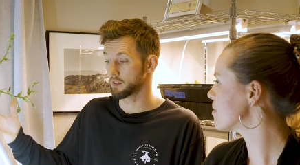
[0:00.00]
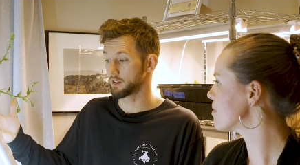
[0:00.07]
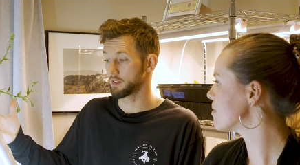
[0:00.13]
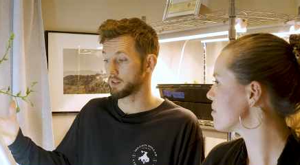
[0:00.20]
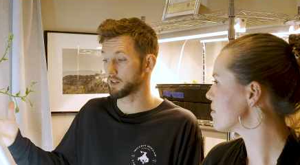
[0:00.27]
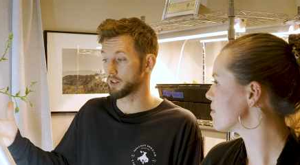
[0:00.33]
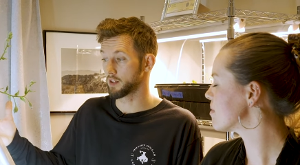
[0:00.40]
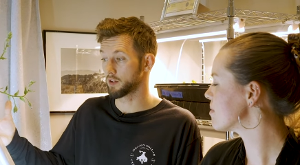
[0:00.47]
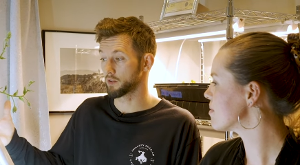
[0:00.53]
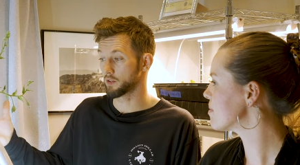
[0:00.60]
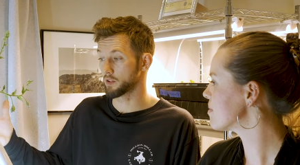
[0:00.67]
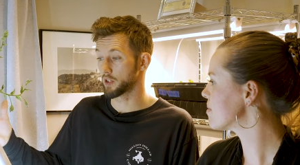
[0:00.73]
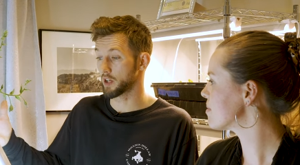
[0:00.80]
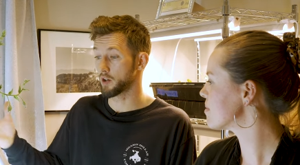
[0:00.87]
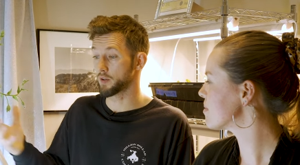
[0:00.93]
Speaker 1: you
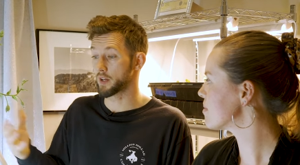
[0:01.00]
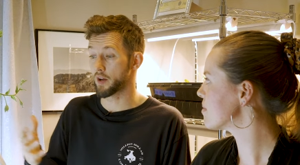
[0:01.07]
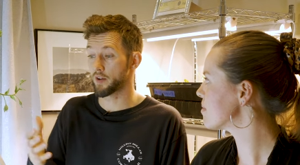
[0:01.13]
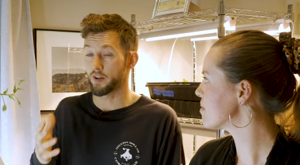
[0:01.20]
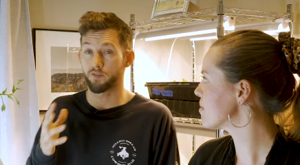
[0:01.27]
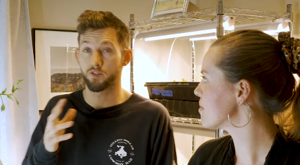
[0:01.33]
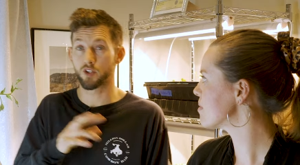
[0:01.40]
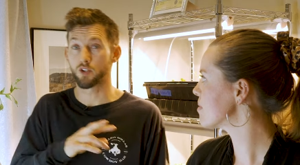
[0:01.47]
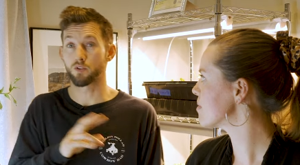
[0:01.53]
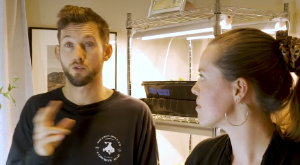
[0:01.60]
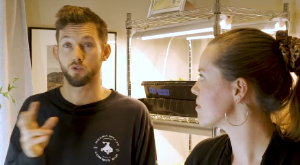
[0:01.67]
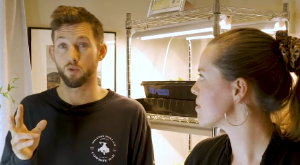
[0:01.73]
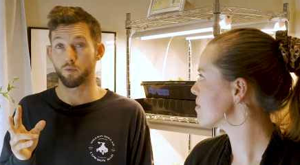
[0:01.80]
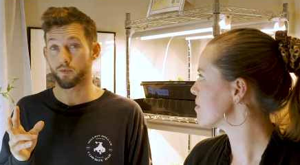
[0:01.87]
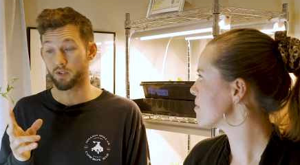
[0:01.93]
know, go. Now you have two
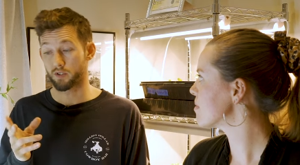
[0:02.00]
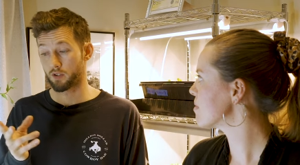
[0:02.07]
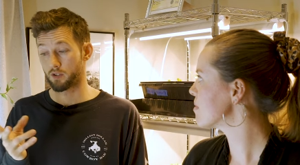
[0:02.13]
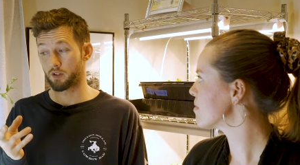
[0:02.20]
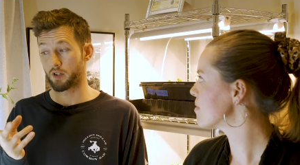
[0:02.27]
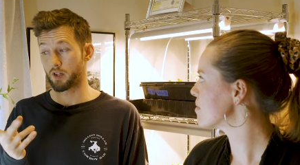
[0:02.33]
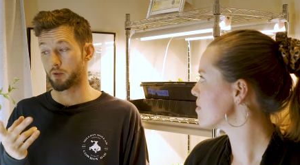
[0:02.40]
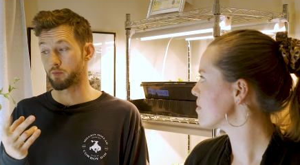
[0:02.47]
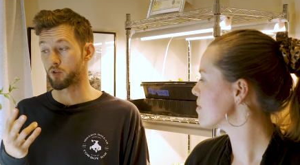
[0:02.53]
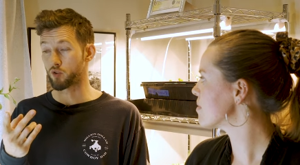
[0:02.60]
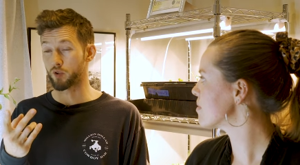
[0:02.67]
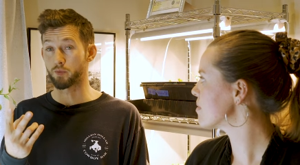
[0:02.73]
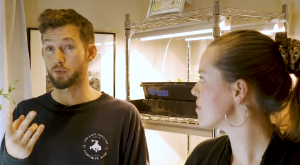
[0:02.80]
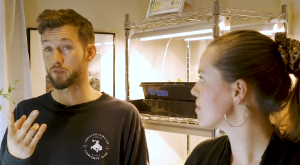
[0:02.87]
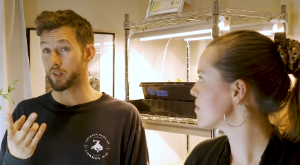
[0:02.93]
storms, um,
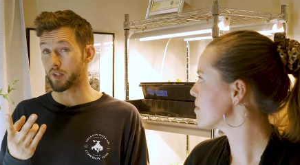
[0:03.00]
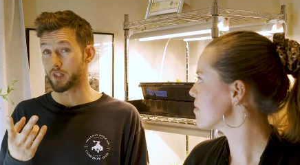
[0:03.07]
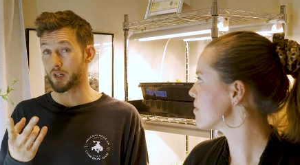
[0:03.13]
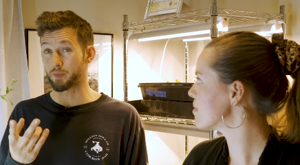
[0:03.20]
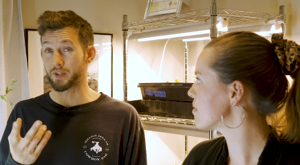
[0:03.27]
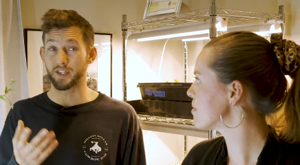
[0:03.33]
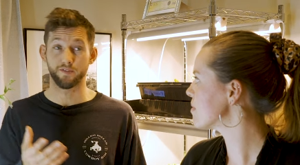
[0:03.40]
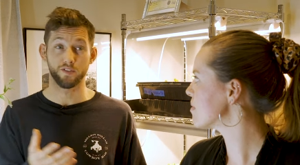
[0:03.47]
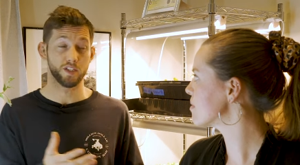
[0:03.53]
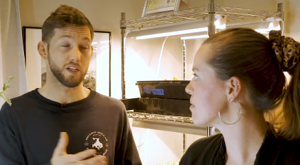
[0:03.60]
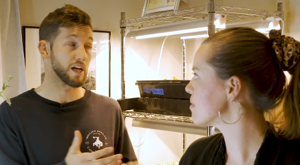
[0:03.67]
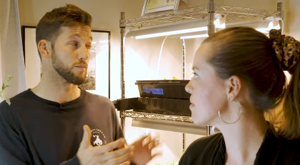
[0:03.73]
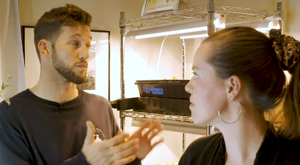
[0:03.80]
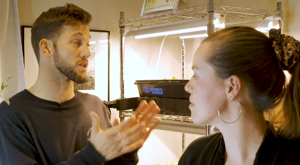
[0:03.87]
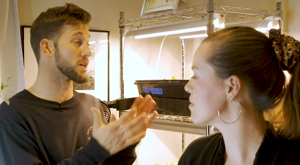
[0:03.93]
streams of income at different
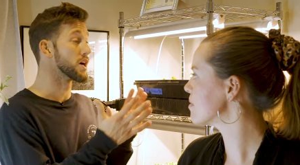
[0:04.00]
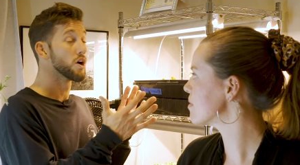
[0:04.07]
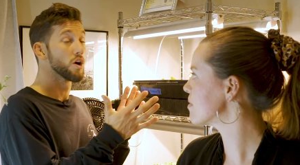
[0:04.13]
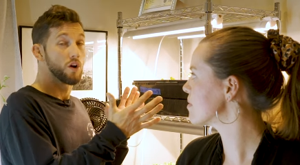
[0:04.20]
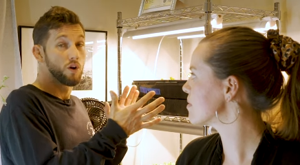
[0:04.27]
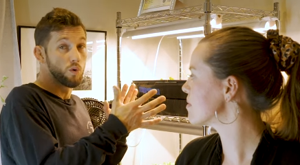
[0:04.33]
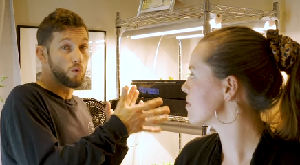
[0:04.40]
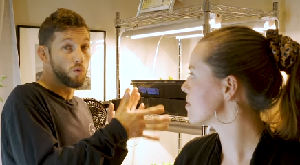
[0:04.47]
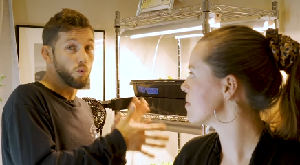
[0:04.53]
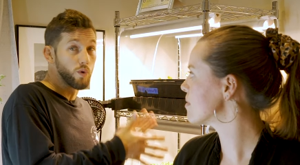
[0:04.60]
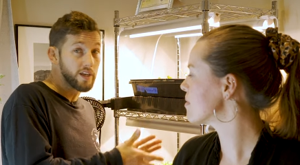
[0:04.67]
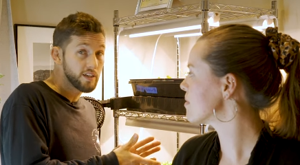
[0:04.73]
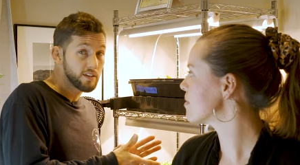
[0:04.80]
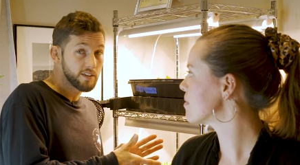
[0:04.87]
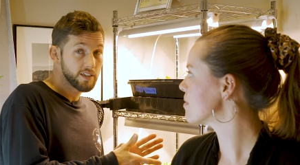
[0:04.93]
times. Right.
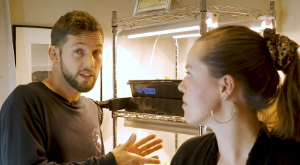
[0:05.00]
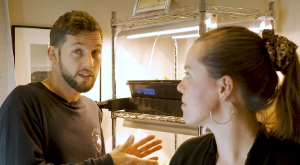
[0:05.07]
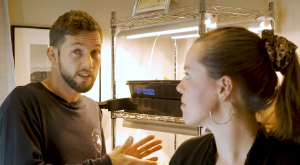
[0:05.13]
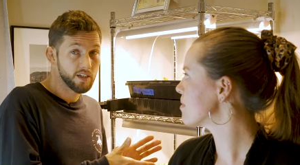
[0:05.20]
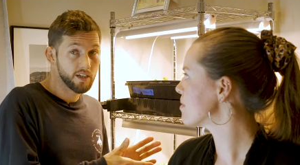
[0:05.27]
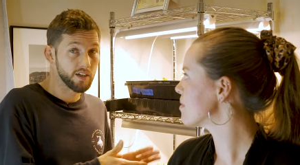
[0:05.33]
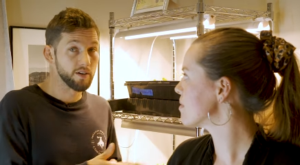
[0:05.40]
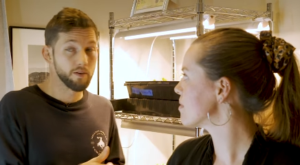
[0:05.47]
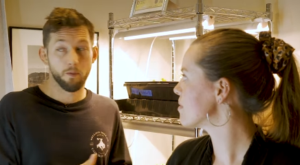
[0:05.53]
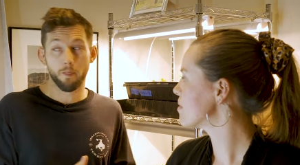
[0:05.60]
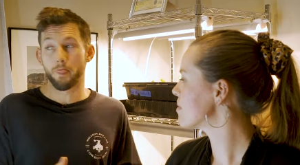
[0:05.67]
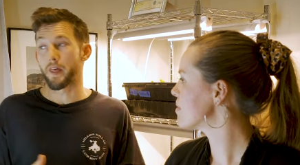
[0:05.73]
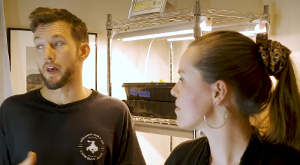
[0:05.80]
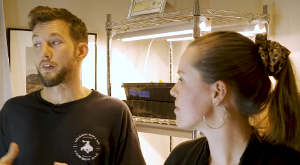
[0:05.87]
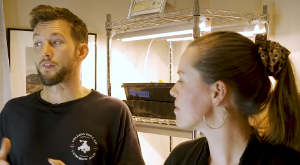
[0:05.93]
Weekly,
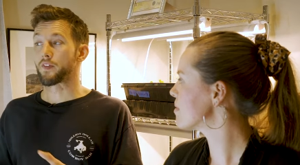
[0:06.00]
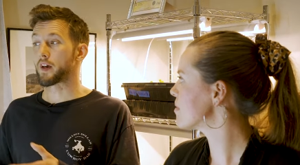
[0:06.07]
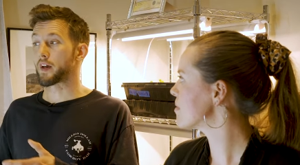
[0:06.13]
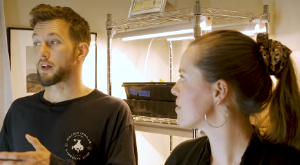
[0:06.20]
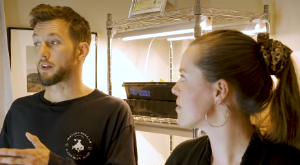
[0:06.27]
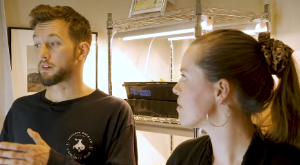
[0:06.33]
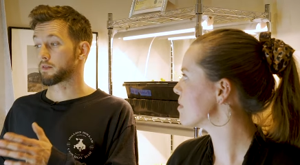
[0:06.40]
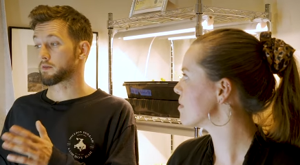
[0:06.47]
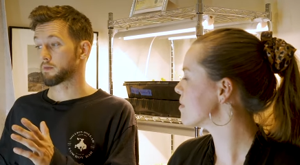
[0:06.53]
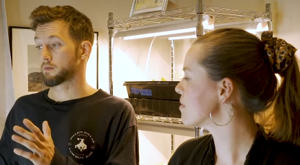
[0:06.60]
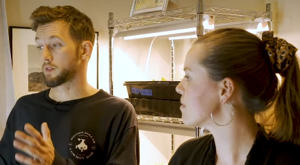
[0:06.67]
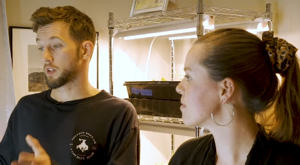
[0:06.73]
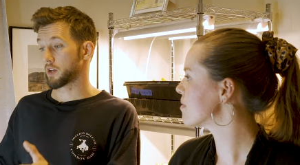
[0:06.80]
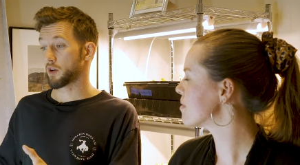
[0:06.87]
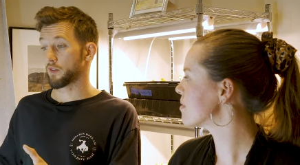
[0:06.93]
and then,
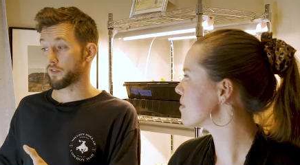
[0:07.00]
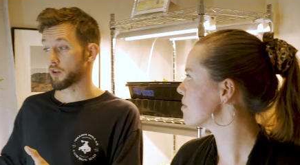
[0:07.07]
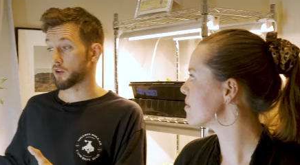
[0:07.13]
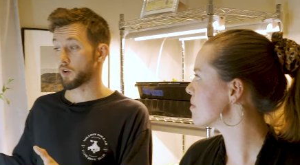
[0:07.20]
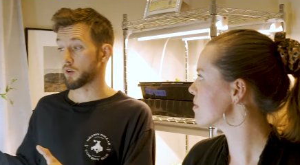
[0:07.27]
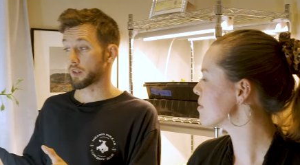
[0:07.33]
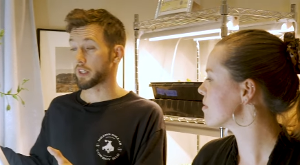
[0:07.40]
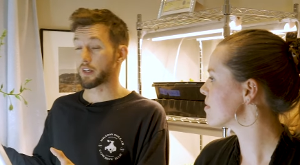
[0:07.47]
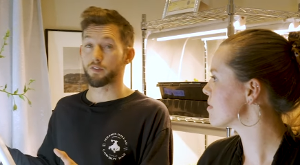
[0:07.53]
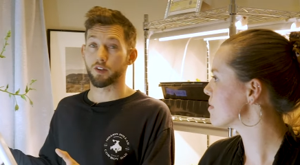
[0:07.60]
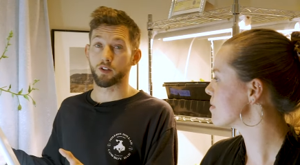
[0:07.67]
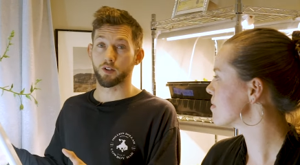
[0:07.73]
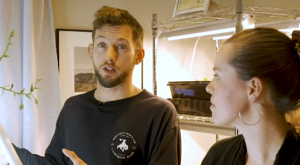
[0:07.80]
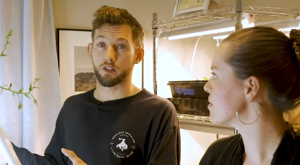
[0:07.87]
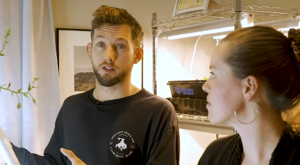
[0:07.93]
you know, if you're going
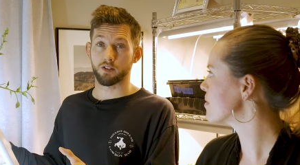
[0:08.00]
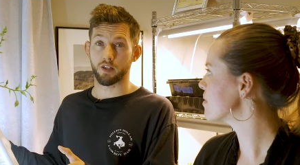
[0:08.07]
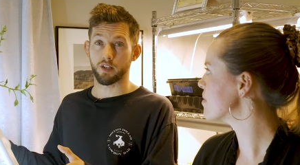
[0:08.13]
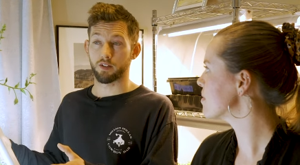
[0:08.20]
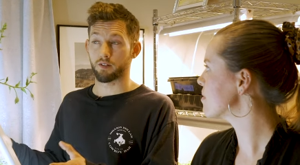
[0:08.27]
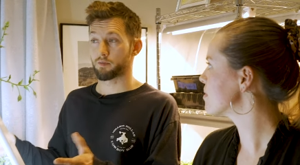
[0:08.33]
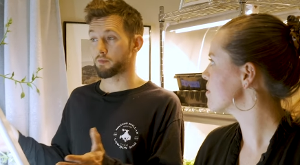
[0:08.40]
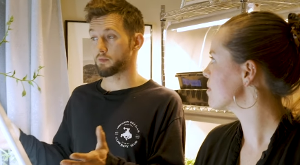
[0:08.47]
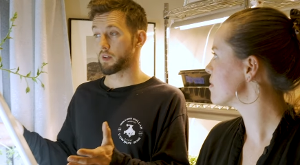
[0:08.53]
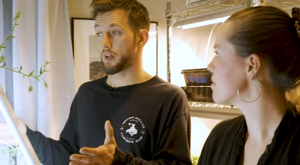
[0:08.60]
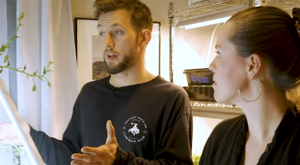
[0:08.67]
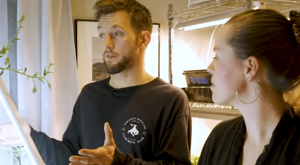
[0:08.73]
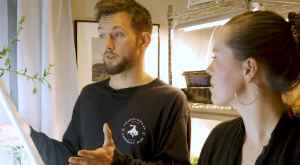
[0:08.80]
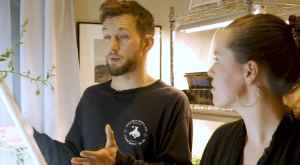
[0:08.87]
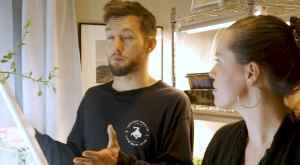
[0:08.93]
leafy greens, then
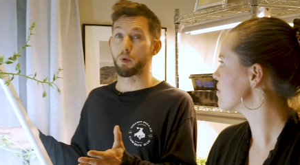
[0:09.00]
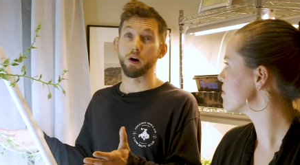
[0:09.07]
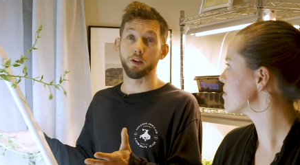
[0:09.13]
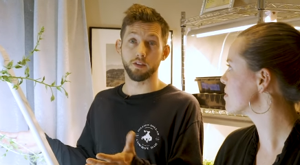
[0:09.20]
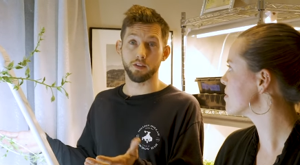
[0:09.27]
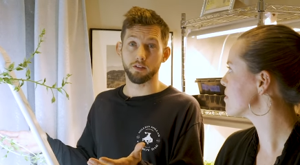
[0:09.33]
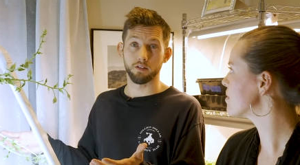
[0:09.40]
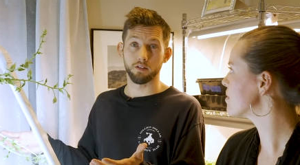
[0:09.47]
every month,